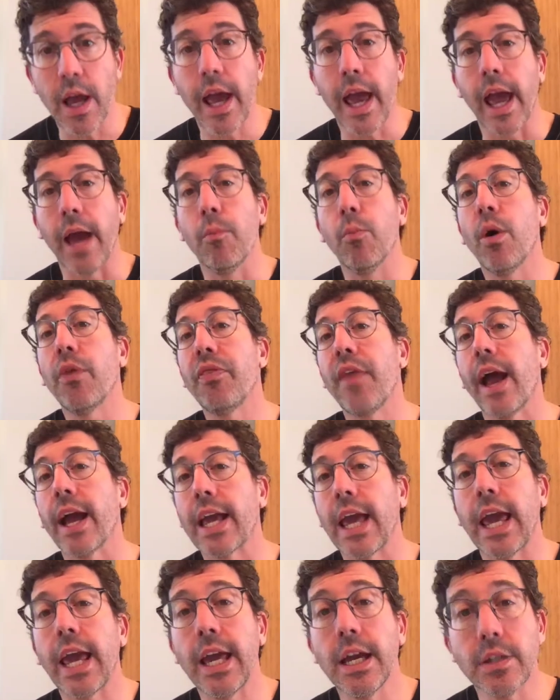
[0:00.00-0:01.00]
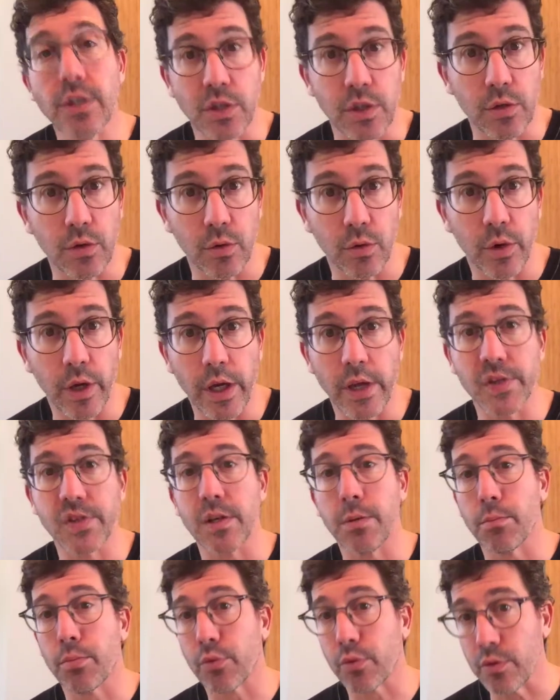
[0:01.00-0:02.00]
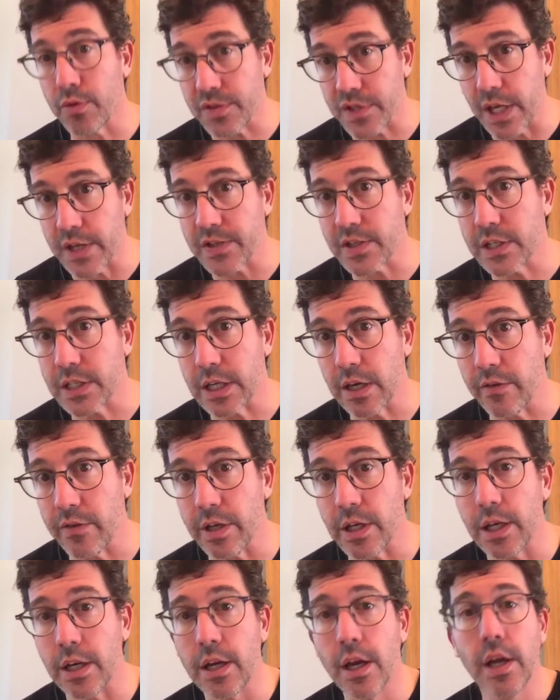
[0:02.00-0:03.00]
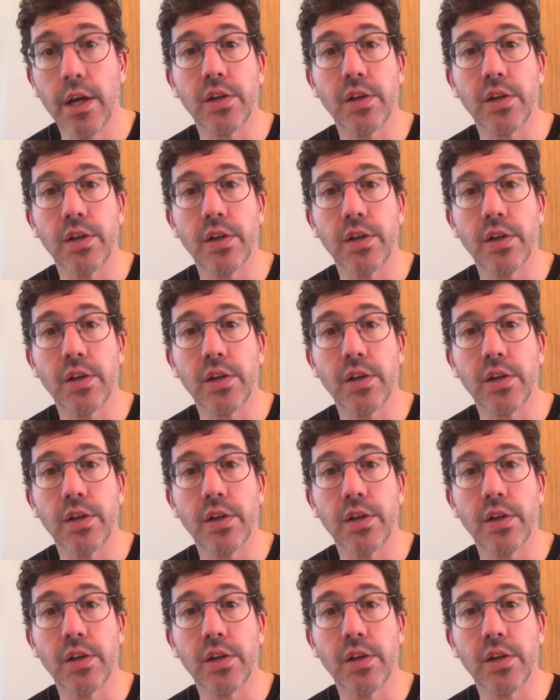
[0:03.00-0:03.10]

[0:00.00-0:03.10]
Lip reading: and what that can do is improve sensitivity,